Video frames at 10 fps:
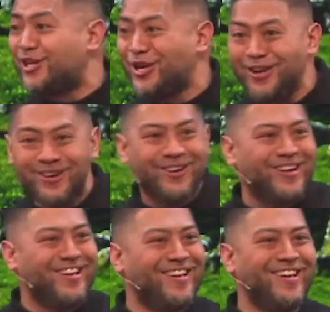to you?
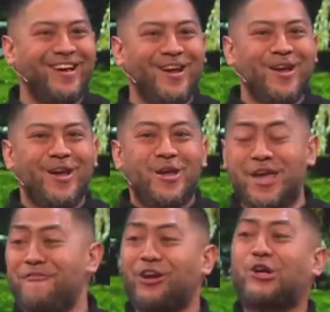
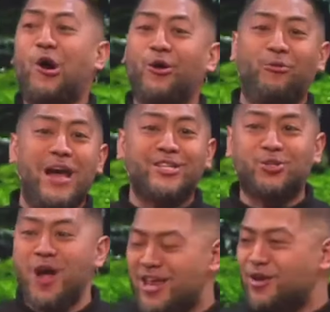You ever go to a
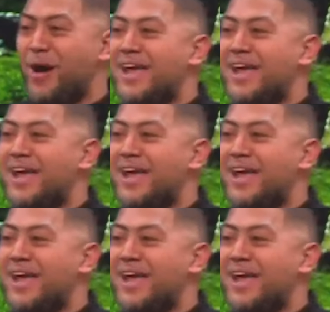restaurant, you